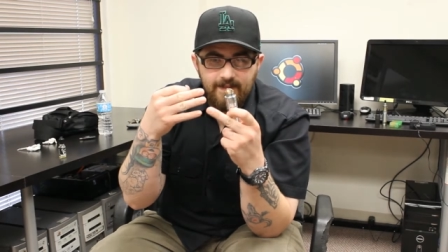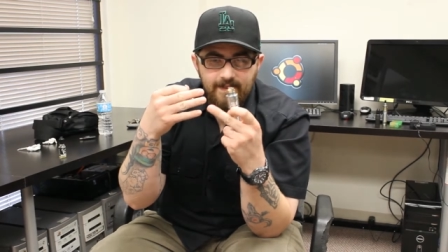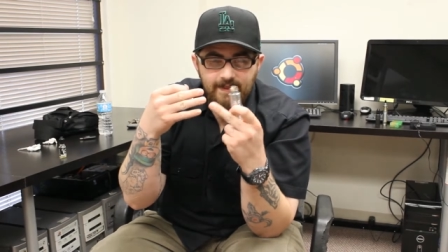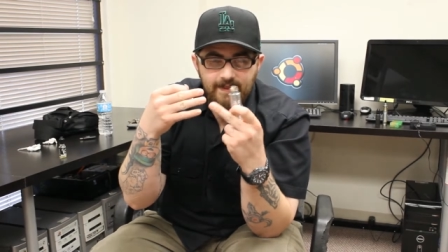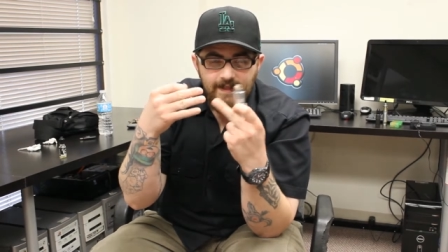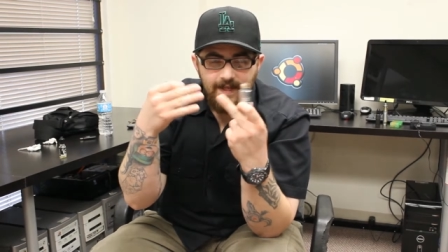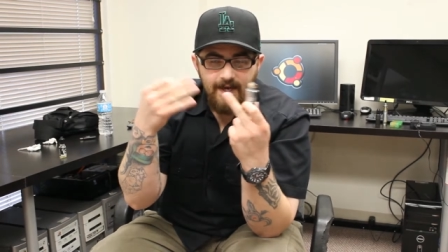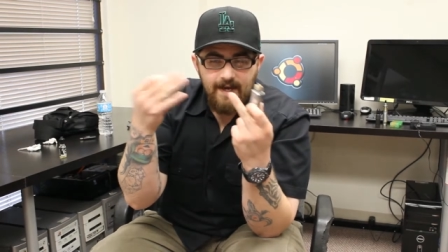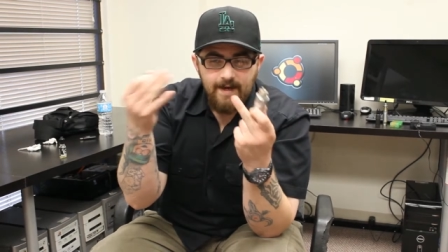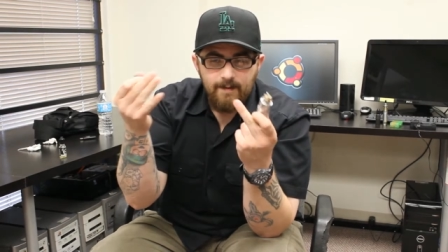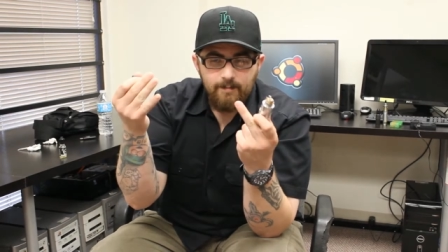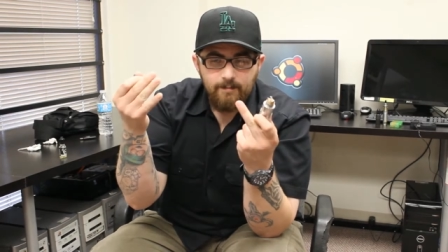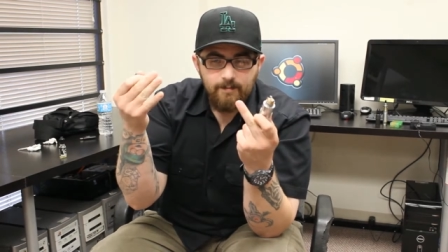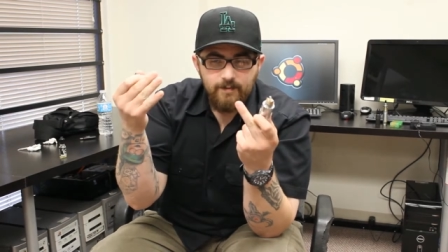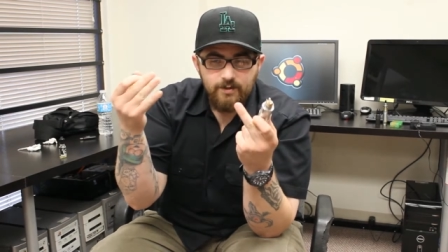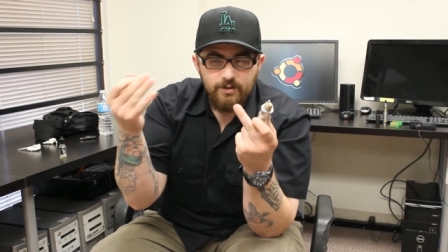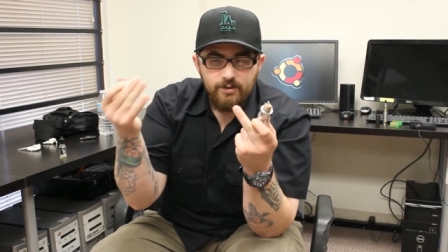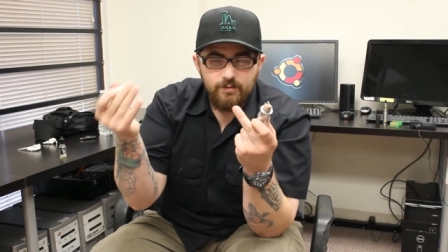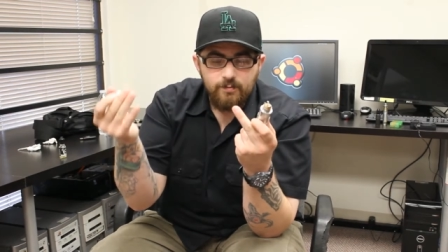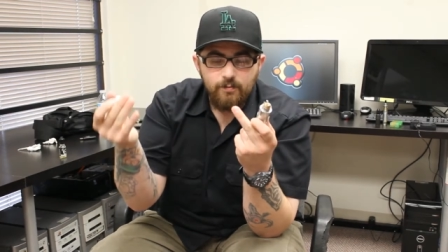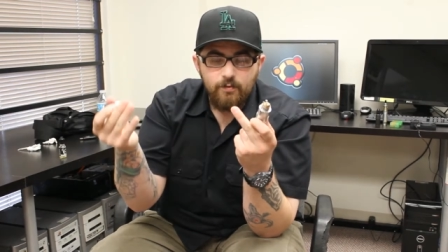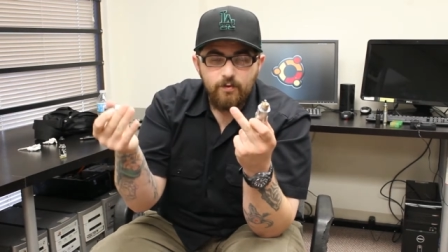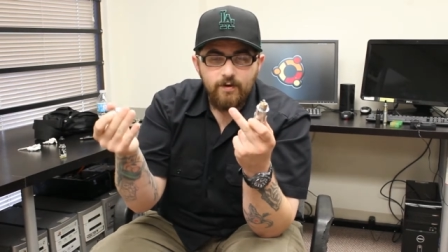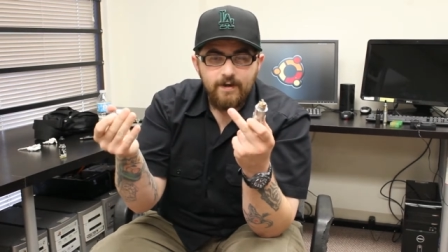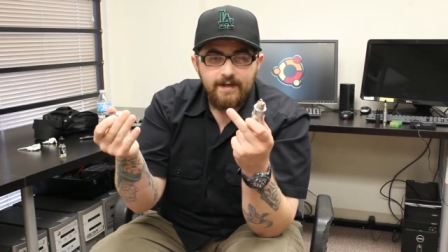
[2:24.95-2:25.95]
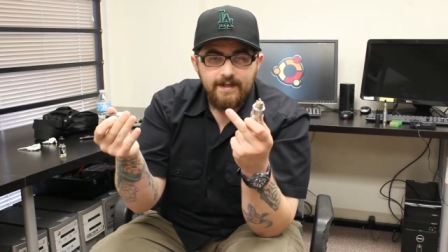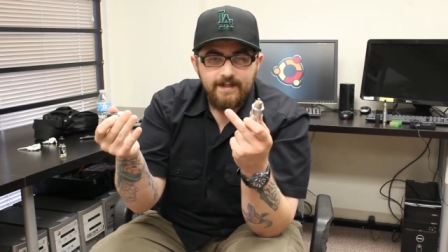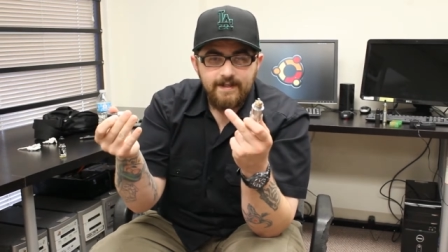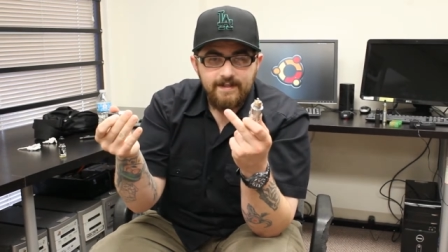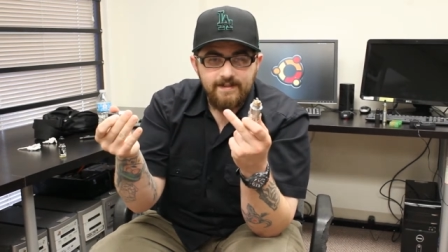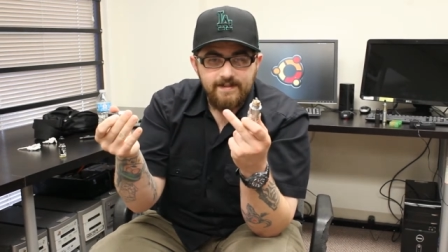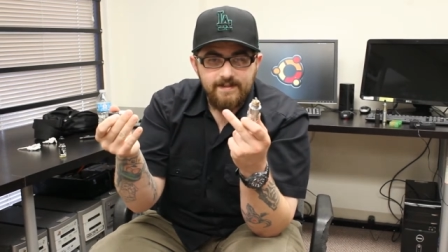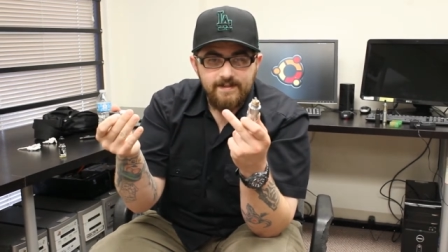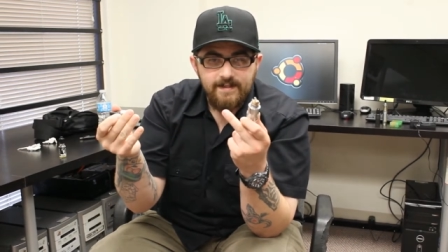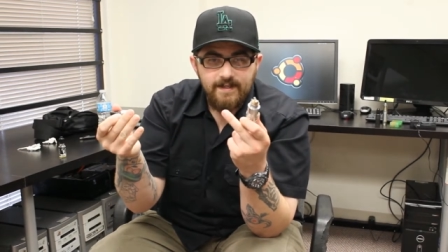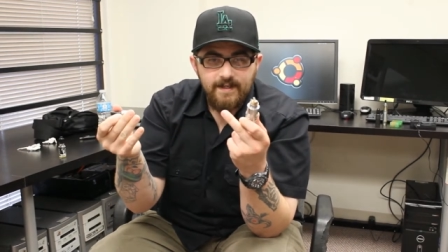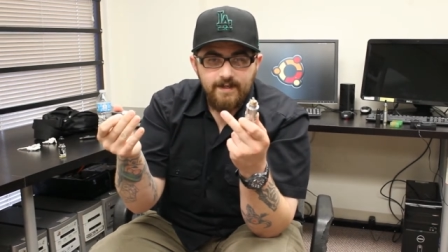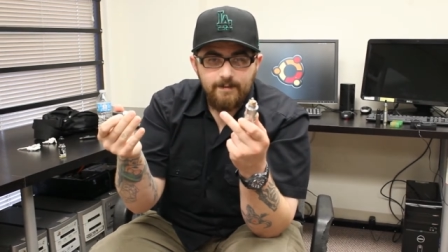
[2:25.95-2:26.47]
that much more I can
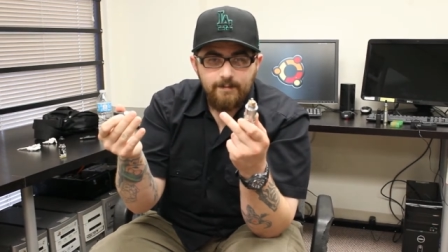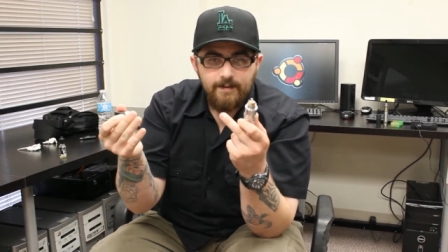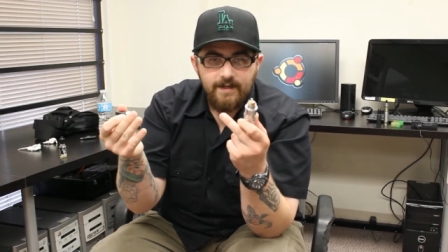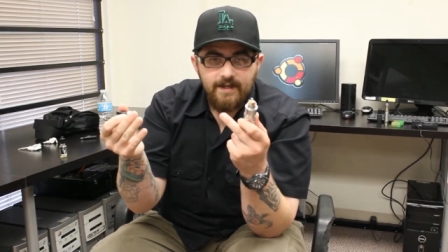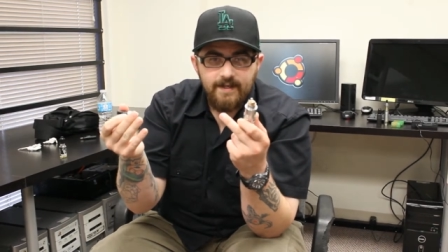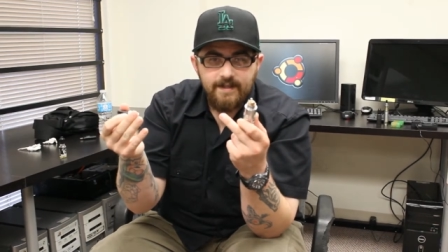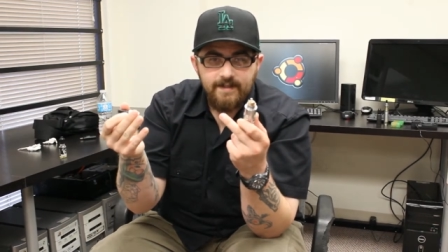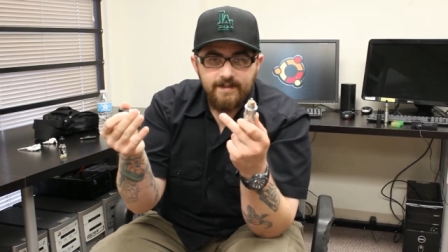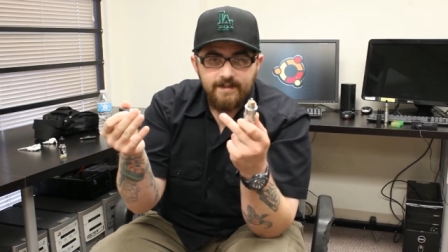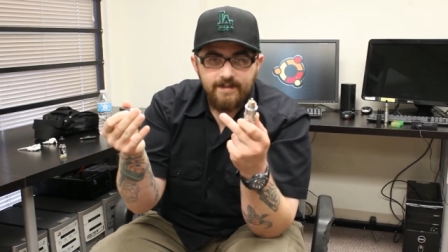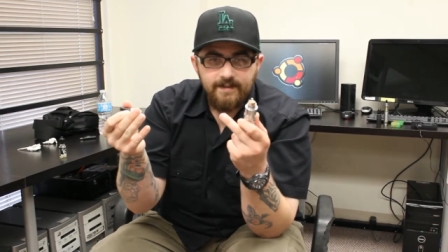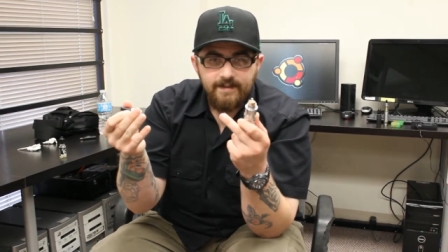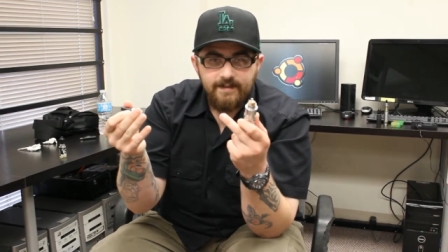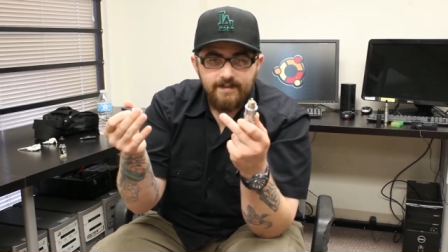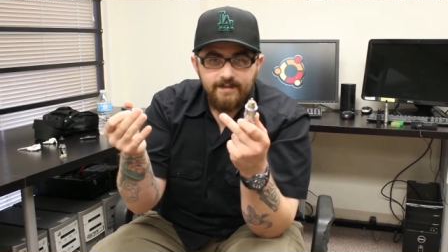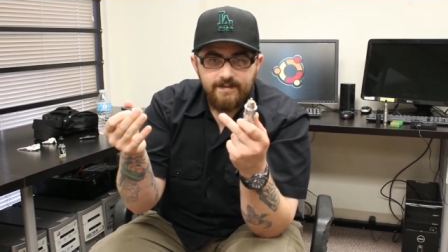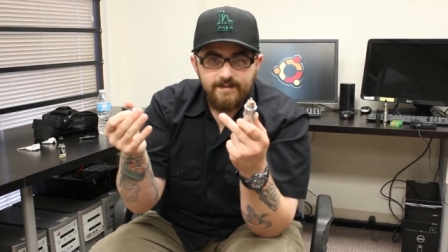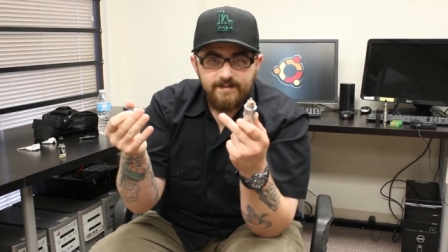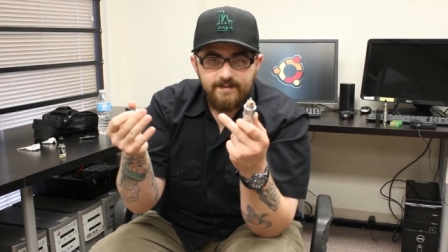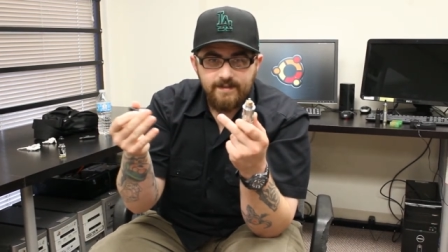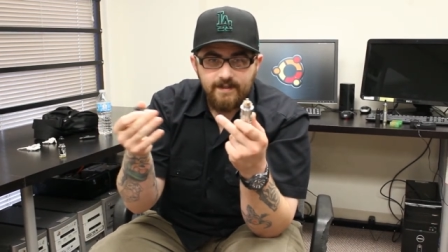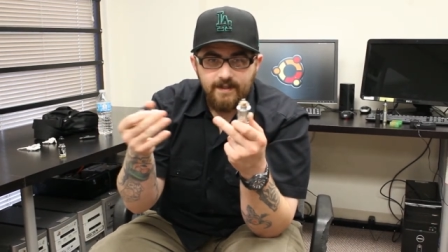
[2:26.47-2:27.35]
say about it because